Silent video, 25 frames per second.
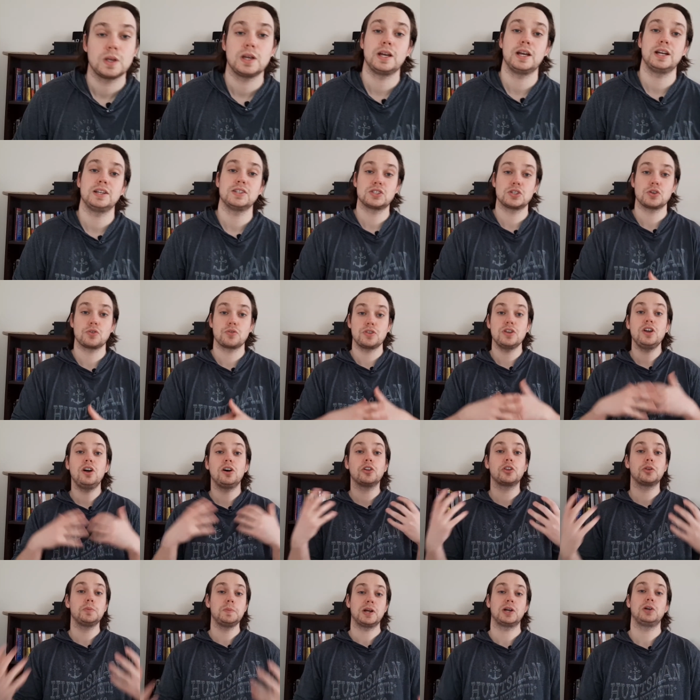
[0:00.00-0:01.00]
And so the
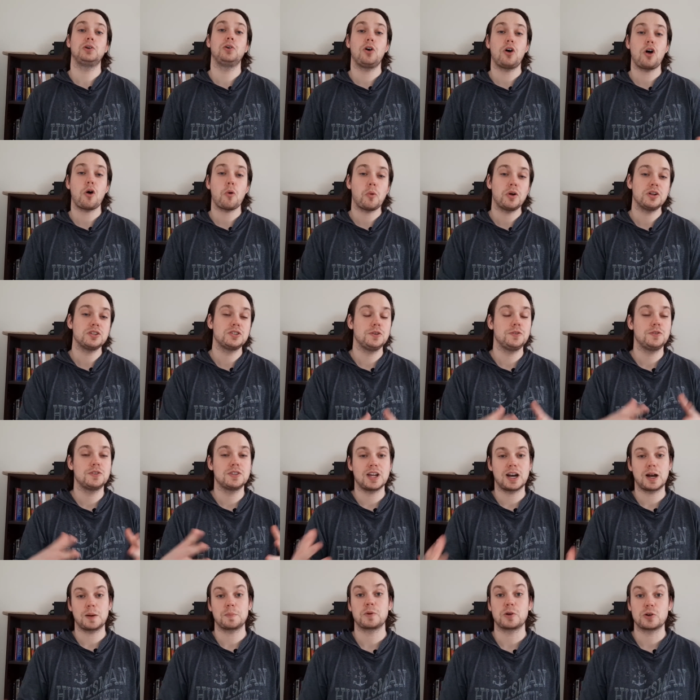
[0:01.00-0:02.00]
ultimate goal once you set
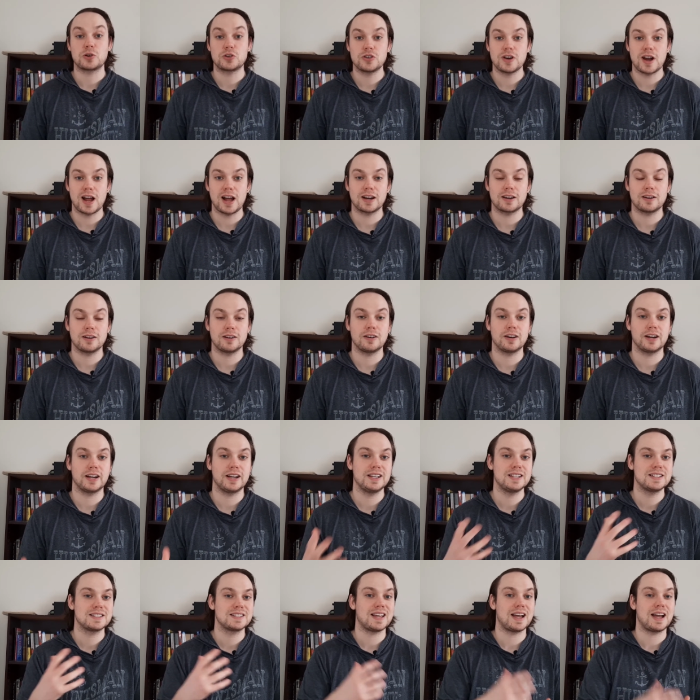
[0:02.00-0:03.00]
up your tracker
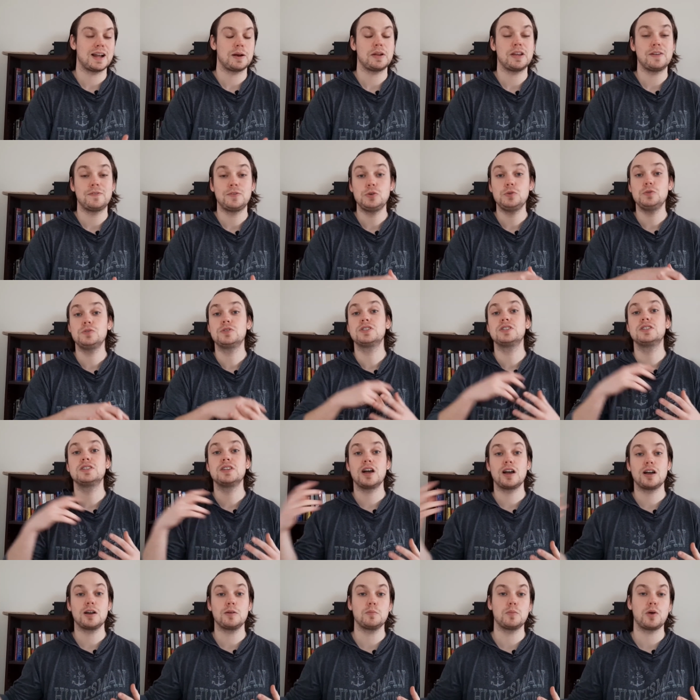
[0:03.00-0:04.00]
is that if you
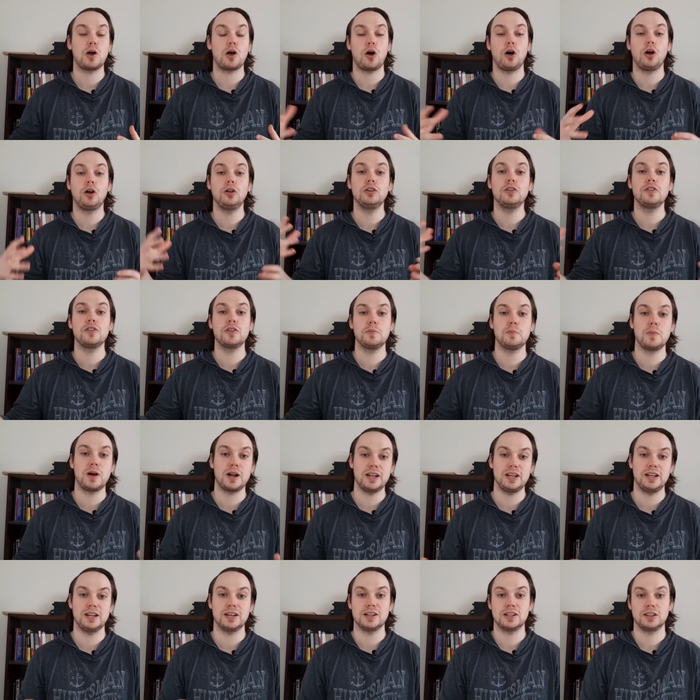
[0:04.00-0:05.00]
sum all of the
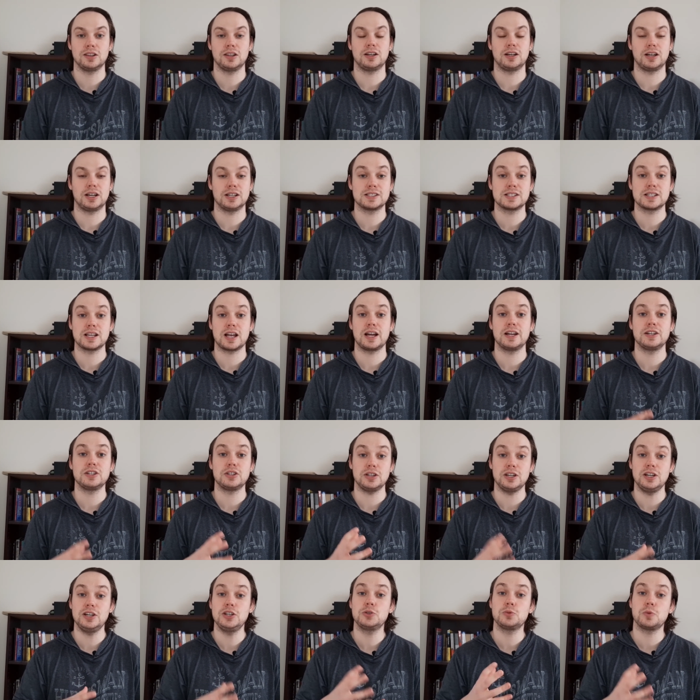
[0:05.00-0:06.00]
money assigned to
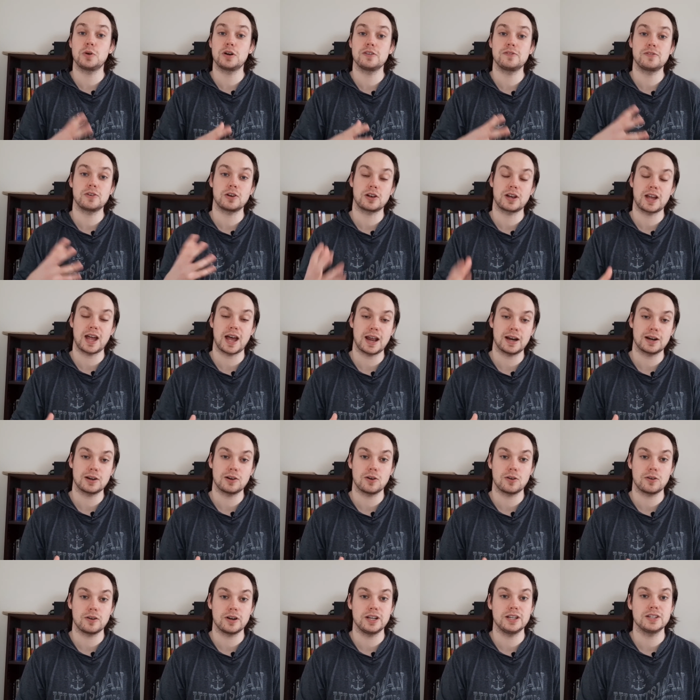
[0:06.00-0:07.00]
each one of your
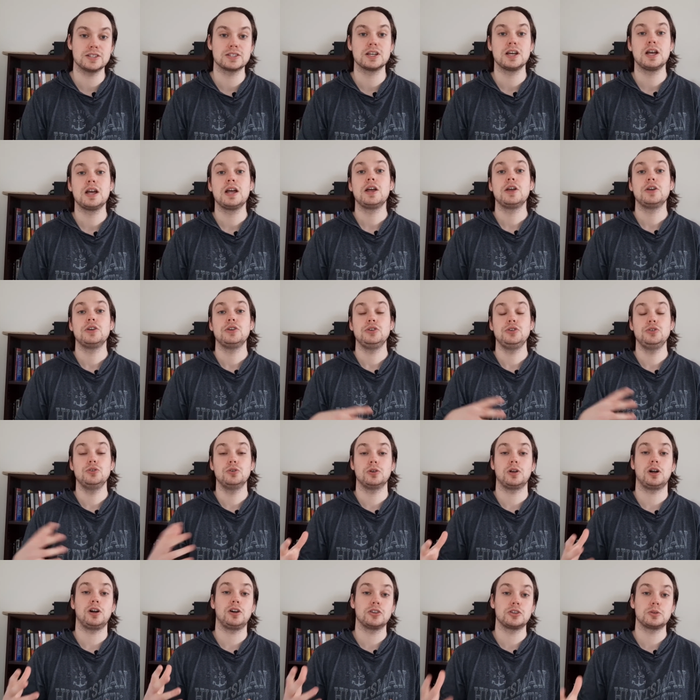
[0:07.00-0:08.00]
categories, you
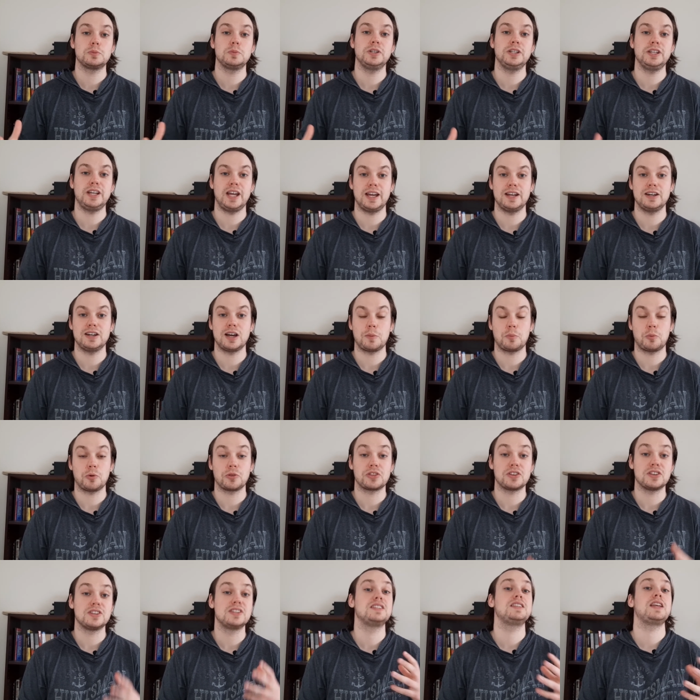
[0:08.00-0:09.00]
will ultimately end up with
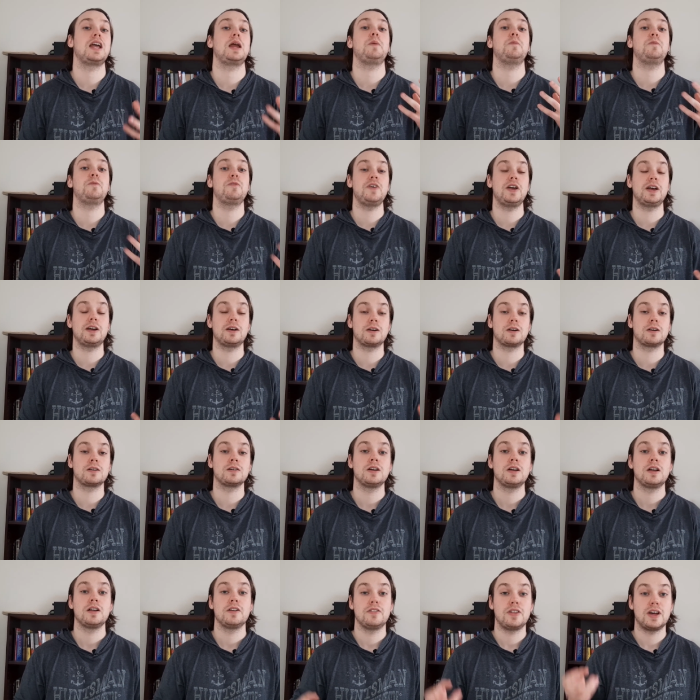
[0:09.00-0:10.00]
the same figure
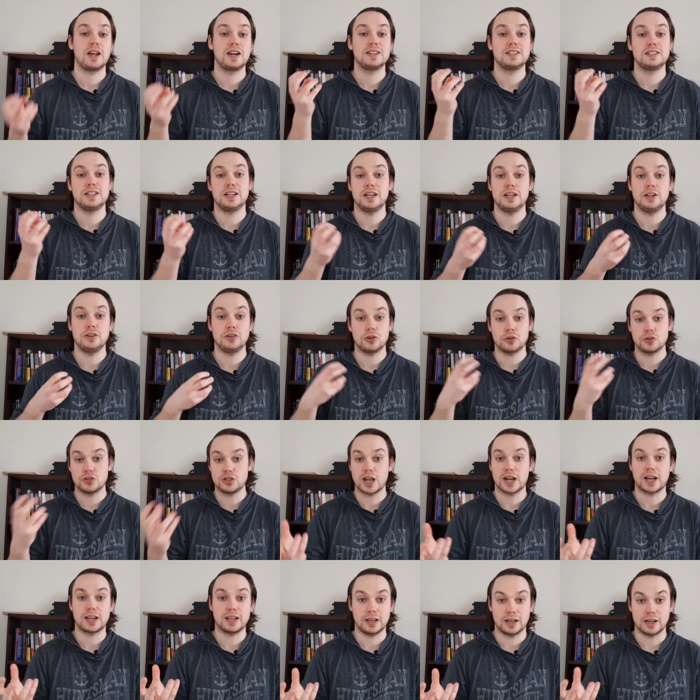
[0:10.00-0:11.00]
that is in your
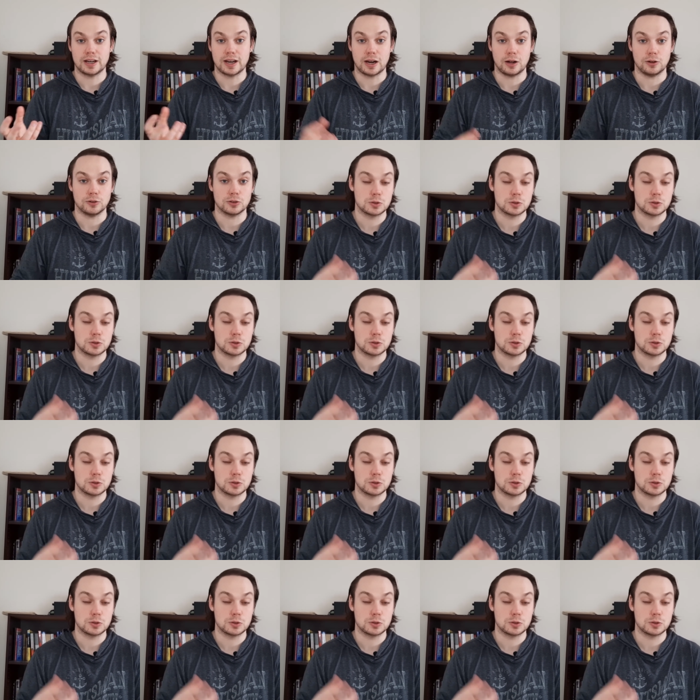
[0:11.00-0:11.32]
checking account.